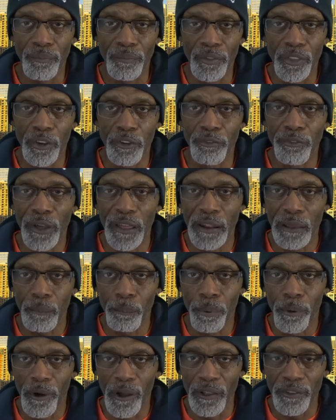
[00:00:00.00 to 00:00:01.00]
their
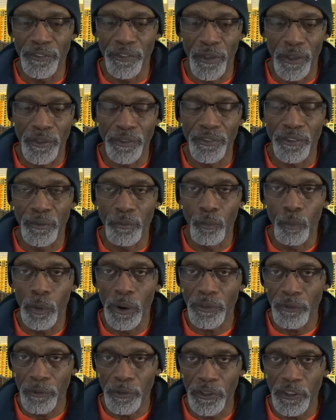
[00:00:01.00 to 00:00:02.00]
vetting process and
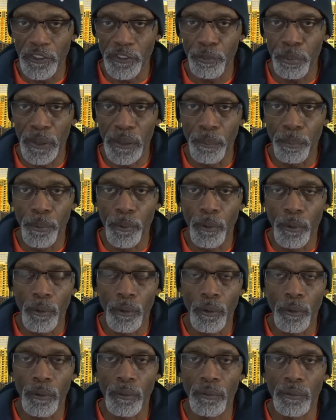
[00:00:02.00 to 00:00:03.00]
whether these
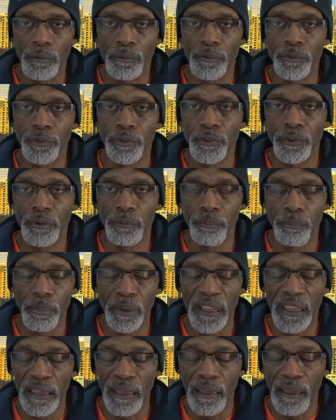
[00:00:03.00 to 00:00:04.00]
people should
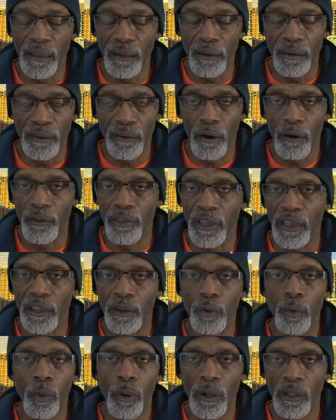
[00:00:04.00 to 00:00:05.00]
be, are they
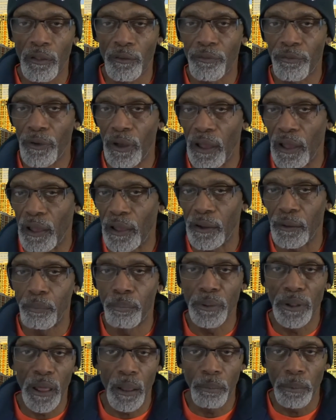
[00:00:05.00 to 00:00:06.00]
qualified,
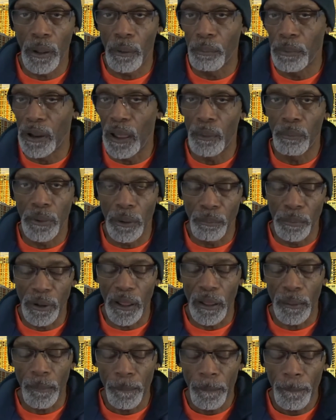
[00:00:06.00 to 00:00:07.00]
blah, blah, blah, blah,
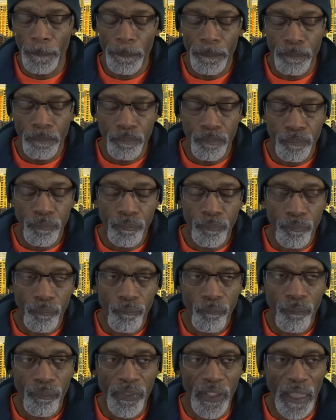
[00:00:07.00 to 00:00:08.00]
blah.
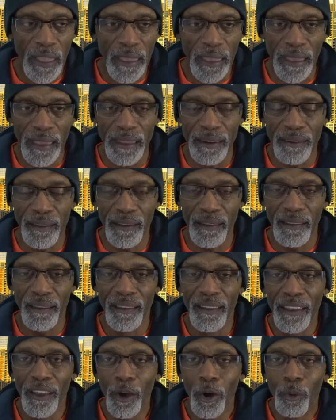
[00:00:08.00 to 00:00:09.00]
And
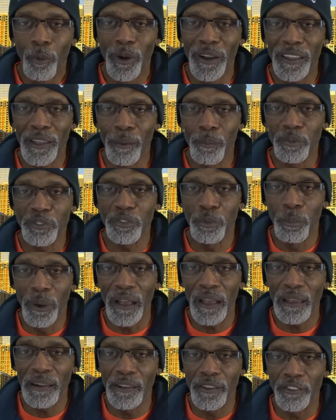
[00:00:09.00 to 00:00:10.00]
what comes to
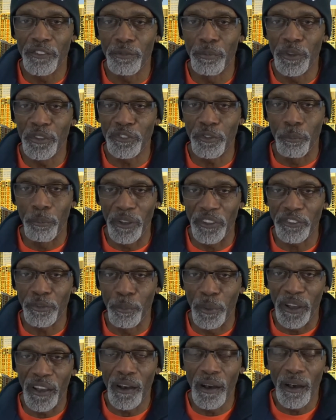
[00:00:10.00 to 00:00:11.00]
mind is Mr. Mitch
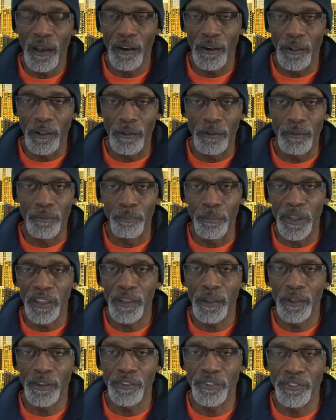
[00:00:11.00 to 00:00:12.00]
McConnell,
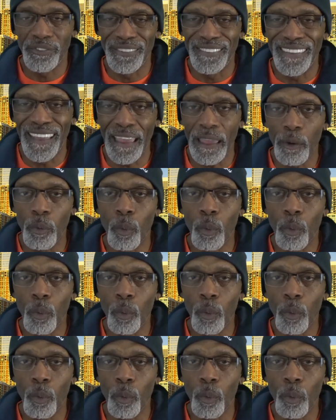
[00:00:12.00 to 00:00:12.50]
because day